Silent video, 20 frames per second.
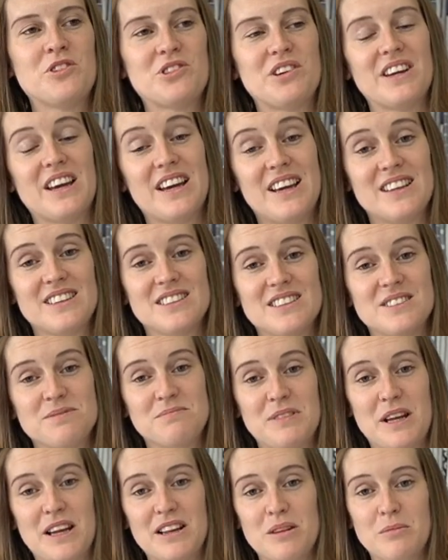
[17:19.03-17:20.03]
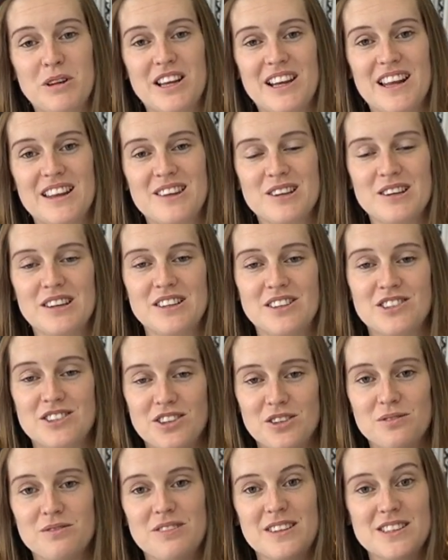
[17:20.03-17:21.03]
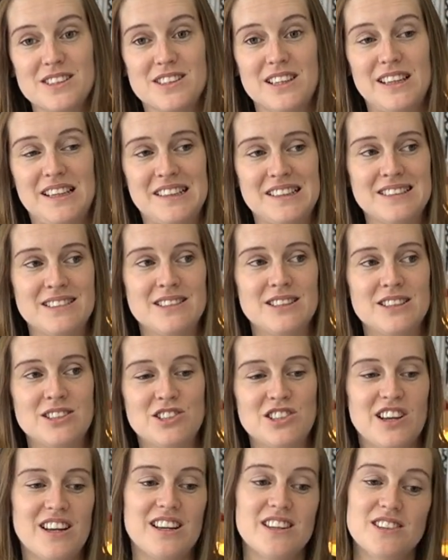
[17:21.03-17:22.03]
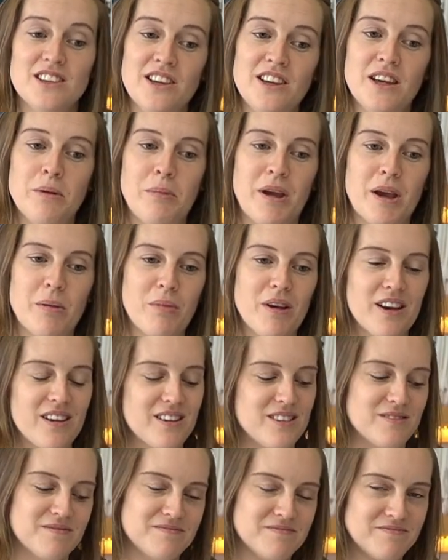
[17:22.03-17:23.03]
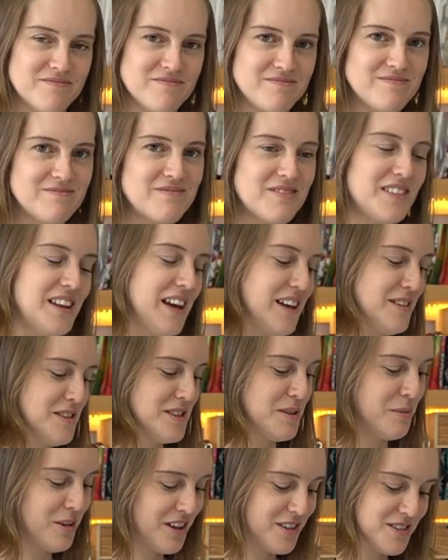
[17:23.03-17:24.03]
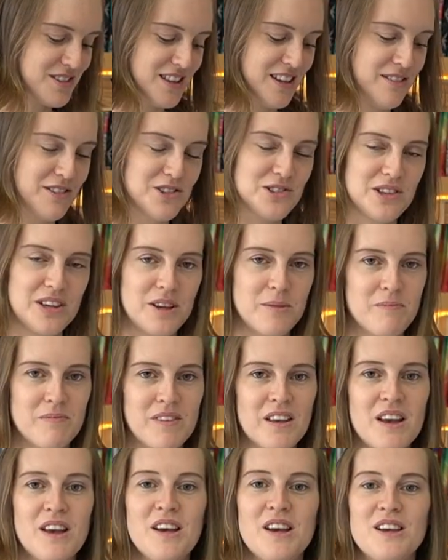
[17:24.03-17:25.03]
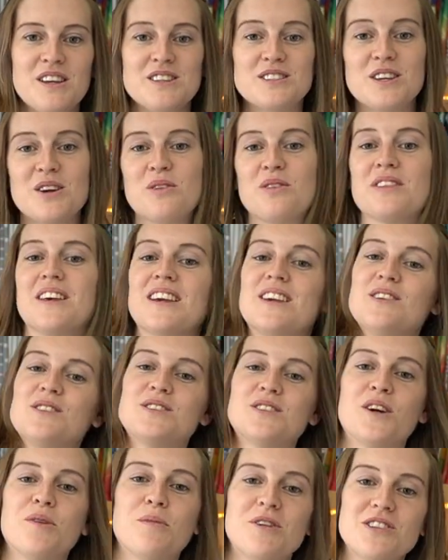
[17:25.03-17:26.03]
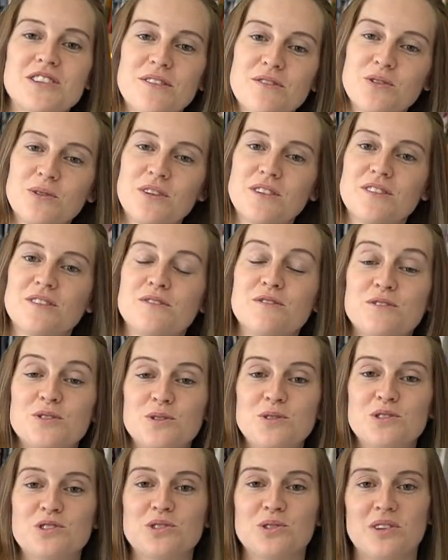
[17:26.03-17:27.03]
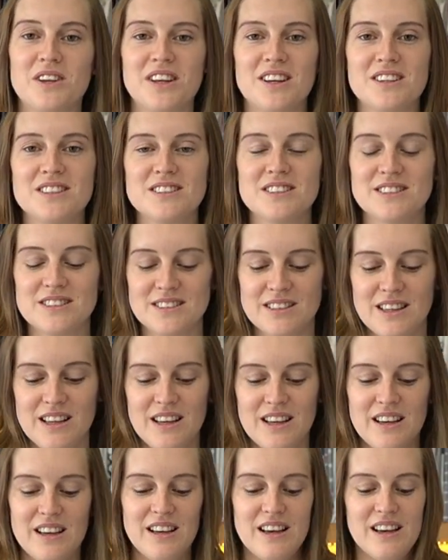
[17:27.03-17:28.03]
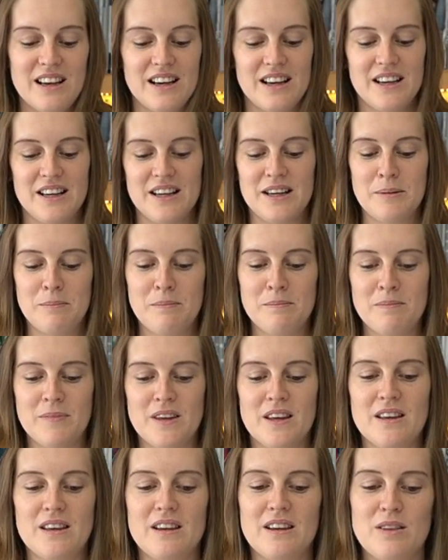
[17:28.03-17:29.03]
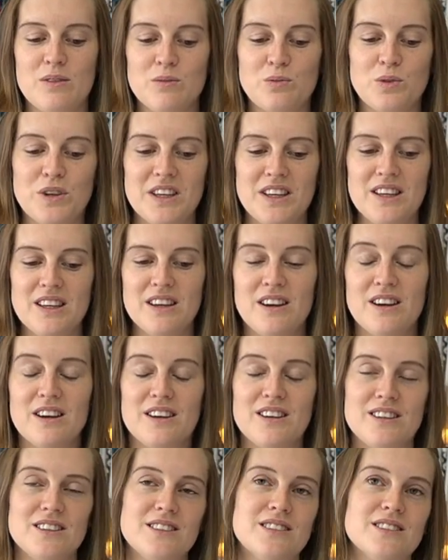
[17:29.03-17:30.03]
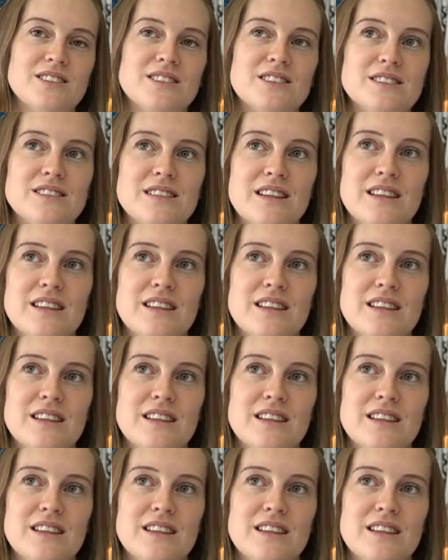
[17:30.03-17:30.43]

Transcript: try hand at a little bit of leather, and you don't fancy hand stitching an entire backpack, yeah, something else to give a try. So thank you so much, everyone, for joining us. Um, we are